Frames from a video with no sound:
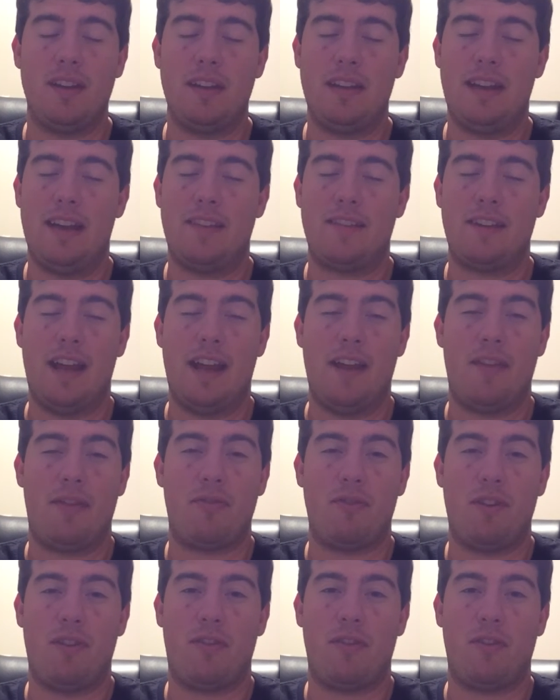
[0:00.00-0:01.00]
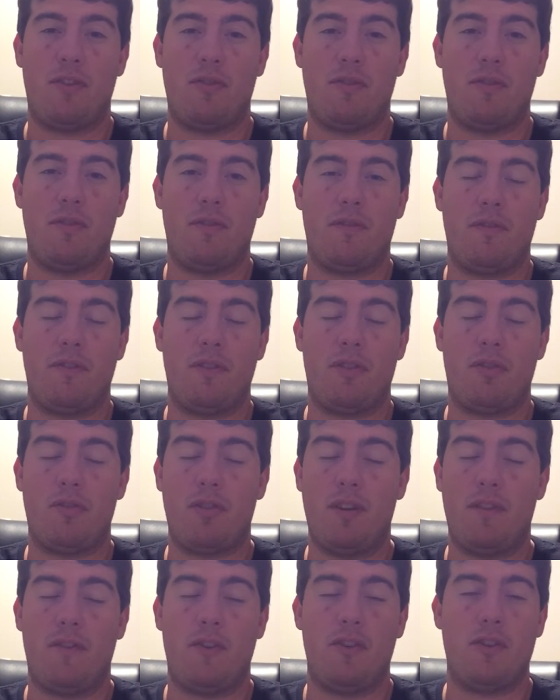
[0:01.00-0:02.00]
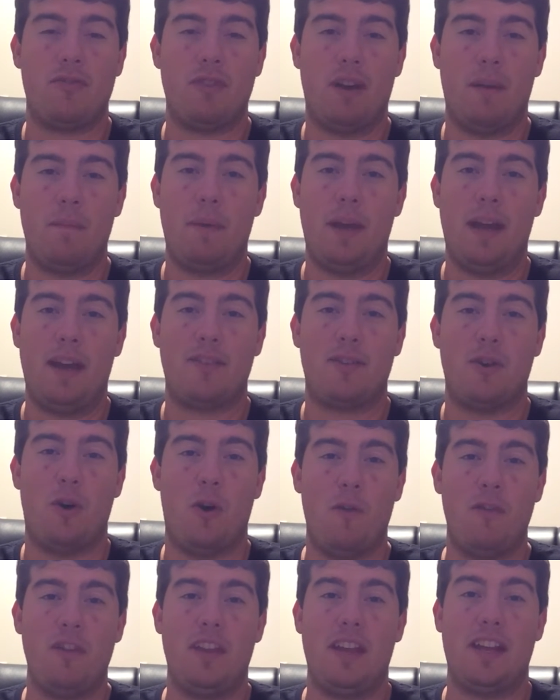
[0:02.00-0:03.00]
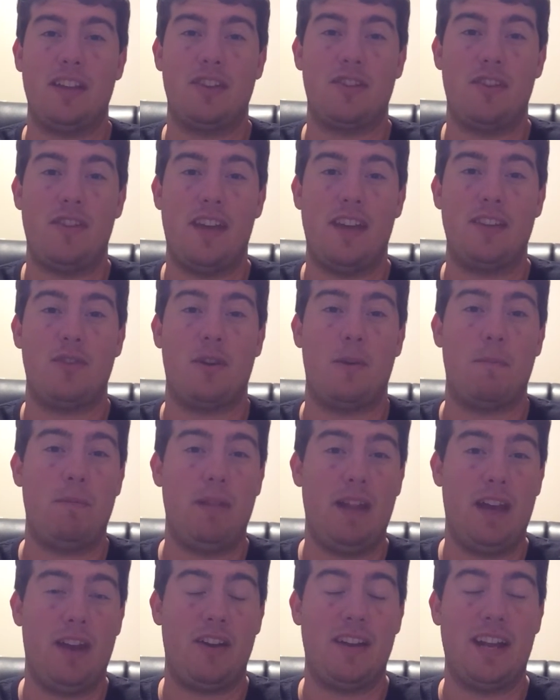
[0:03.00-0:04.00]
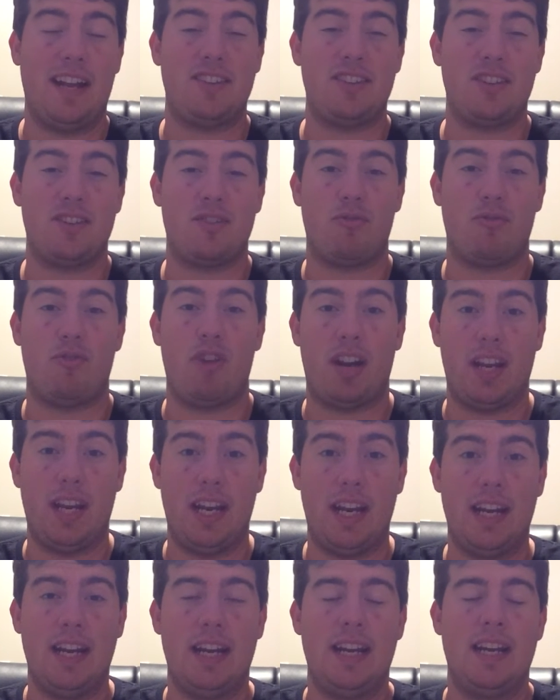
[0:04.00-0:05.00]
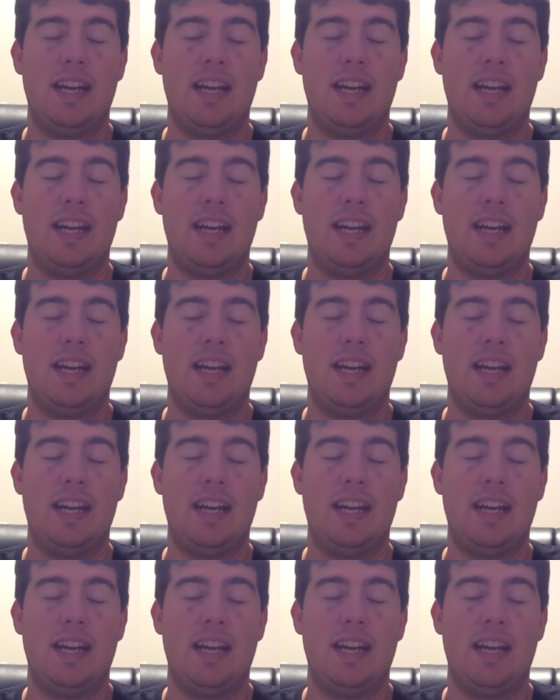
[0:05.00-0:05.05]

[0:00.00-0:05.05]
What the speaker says: Yes, they had three first-round picks. Hopefully they can turn that into a player, not just a rookie.